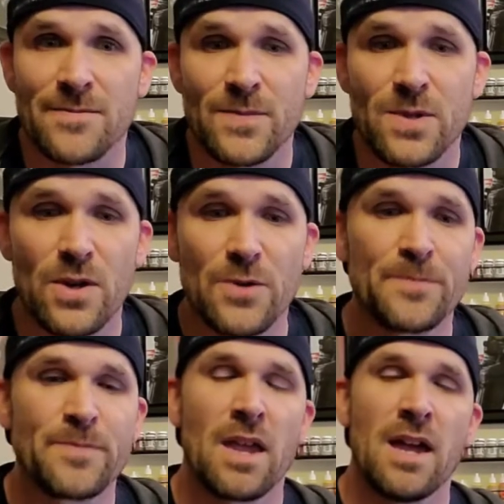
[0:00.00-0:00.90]
So
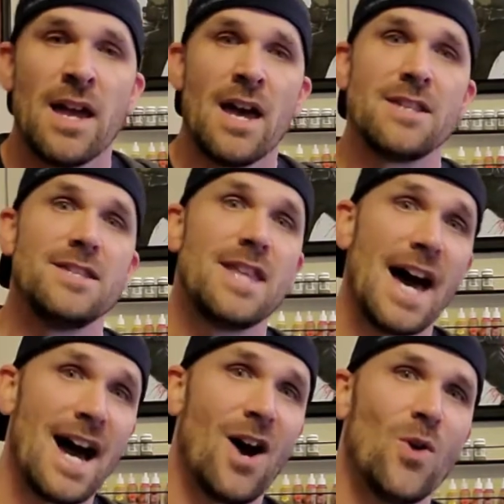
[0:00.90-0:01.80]

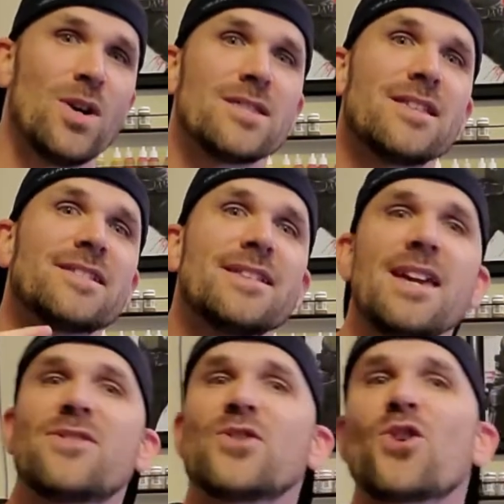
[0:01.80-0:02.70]
now let's take
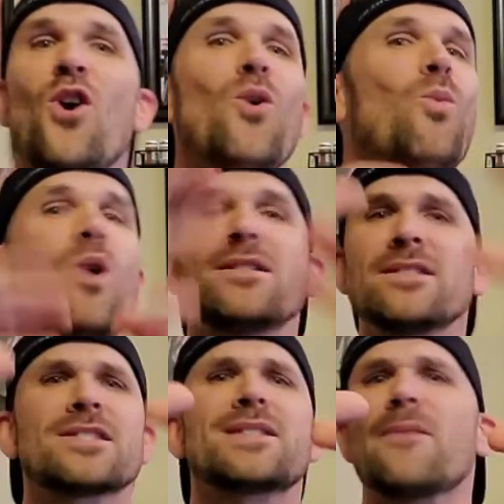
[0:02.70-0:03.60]
this all one
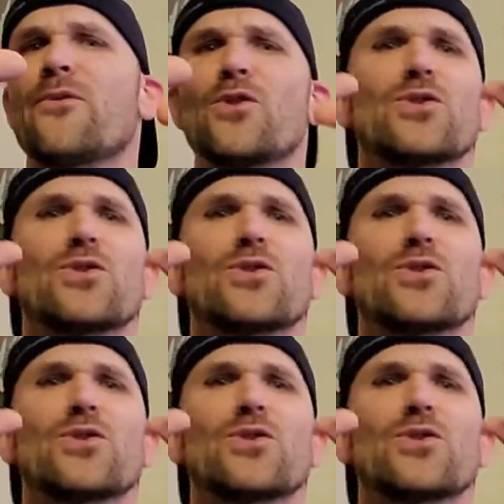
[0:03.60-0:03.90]
step further.